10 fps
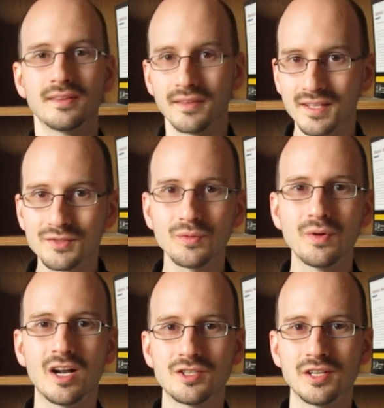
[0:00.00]
Thanks for
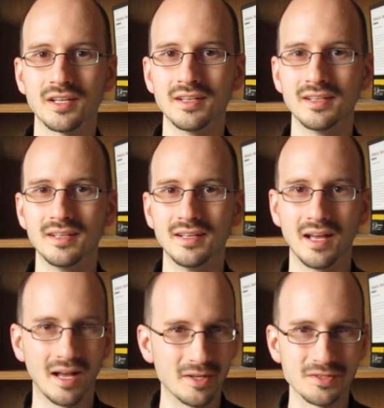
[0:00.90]
watching,
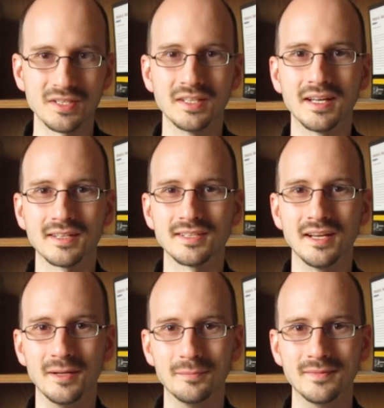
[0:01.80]
I'll see you next
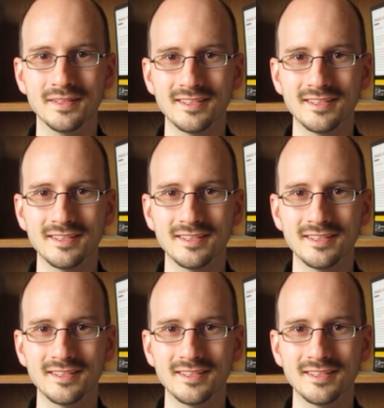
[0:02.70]
time.